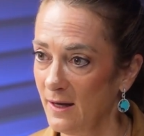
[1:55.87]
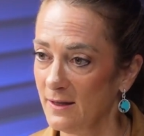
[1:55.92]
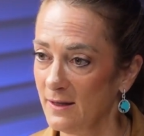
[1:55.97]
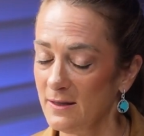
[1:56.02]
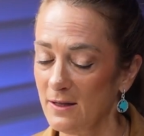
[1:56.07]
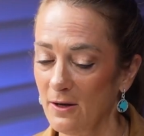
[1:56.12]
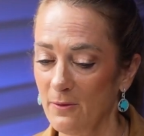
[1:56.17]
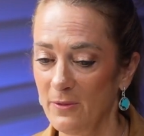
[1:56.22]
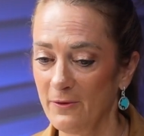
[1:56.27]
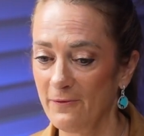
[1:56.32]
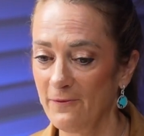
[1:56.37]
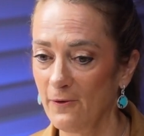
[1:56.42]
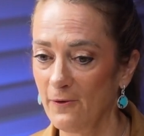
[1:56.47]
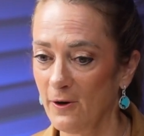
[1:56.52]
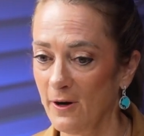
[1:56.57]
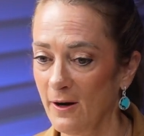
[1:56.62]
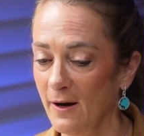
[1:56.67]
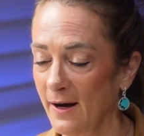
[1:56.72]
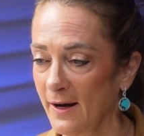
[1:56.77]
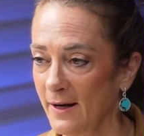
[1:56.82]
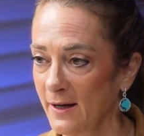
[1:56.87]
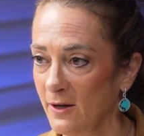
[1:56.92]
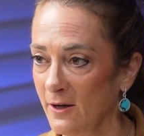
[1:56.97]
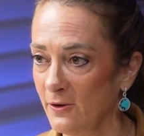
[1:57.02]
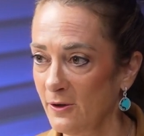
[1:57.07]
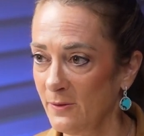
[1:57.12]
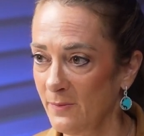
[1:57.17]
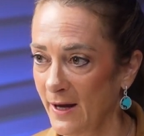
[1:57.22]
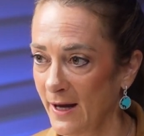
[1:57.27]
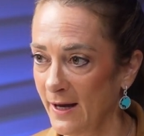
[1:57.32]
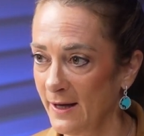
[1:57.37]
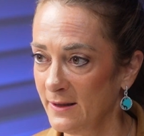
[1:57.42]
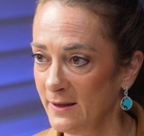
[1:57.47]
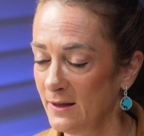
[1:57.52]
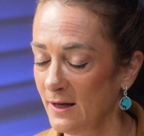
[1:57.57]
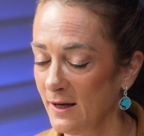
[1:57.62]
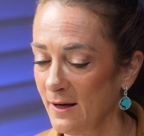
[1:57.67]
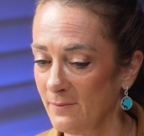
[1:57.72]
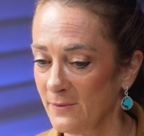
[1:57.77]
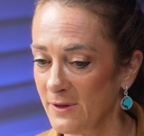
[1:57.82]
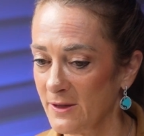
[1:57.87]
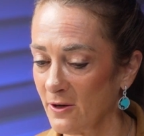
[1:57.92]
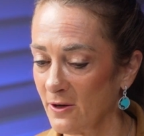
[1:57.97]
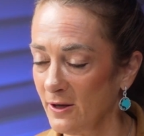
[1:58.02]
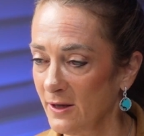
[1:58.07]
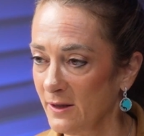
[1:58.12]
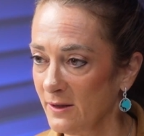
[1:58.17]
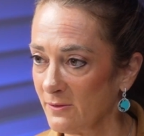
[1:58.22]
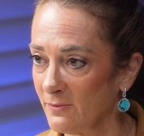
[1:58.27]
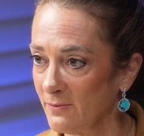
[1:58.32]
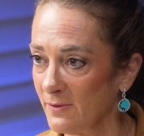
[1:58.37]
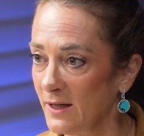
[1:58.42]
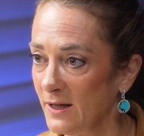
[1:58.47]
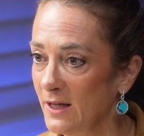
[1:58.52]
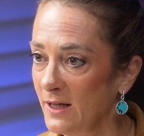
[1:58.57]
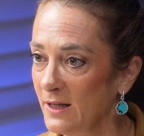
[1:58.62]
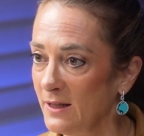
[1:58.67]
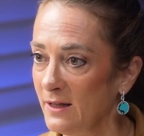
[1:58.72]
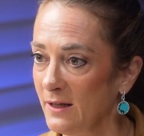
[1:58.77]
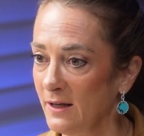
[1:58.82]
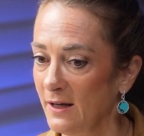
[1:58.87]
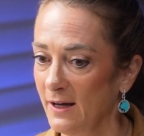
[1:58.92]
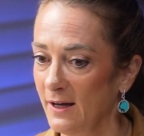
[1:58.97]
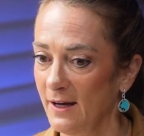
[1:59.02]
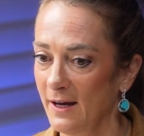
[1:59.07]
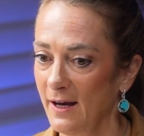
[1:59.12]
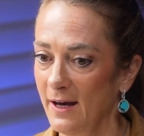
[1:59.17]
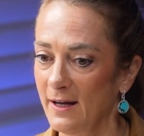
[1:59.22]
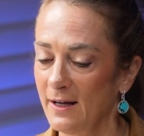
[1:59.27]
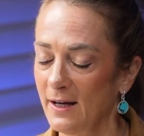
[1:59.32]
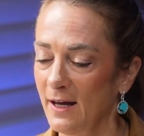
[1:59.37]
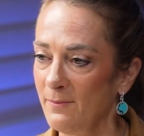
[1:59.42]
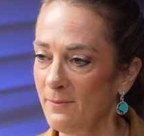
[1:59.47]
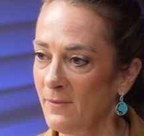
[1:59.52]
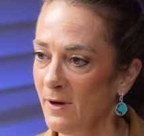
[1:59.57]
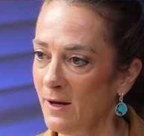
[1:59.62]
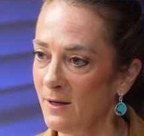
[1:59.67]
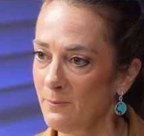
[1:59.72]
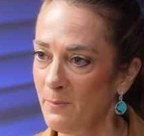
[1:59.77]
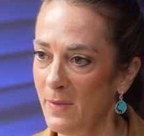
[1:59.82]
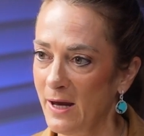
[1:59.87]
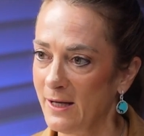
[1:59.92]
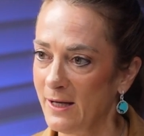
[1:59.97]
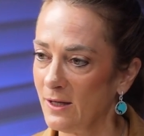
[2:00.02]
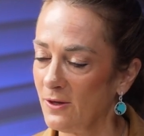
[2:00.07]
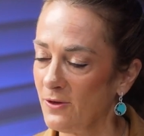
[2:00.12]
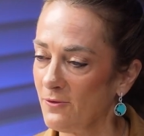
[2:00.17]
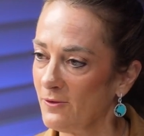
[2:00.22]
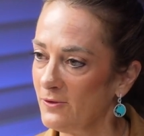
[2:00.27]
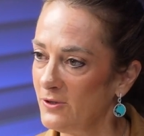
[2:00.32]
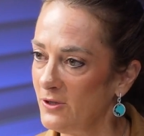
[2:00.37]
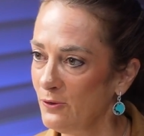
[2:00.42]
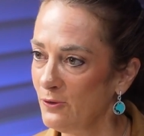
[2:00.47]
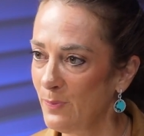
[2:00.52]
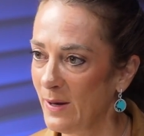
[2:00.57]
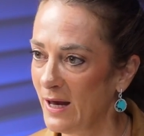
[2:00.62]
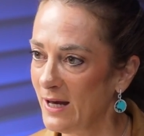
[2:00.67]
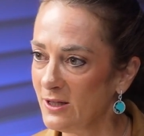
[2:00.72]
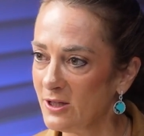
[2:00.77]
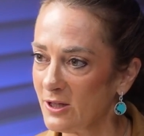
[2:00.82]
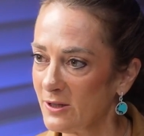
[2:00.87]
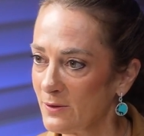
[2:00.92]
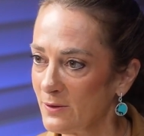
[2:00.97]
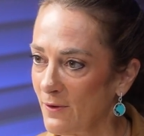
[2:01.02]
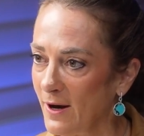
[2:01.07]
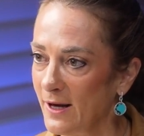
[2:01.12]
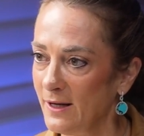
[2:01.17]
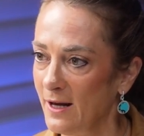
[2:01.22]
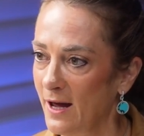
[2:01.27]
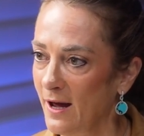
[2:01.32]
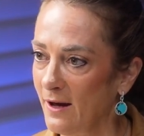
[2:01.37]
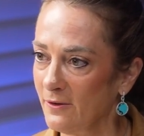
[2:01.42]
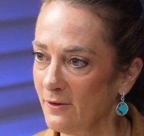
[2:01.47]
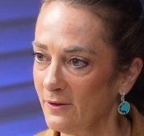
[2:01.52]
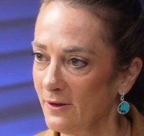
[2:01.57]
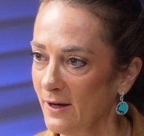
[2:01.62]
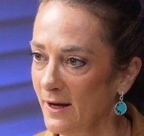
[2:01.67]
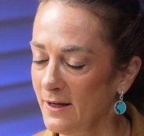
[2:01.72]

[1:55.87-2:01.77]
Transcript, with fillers: So before I go to bed, I'm starting to read, and I might make it through two pages right now.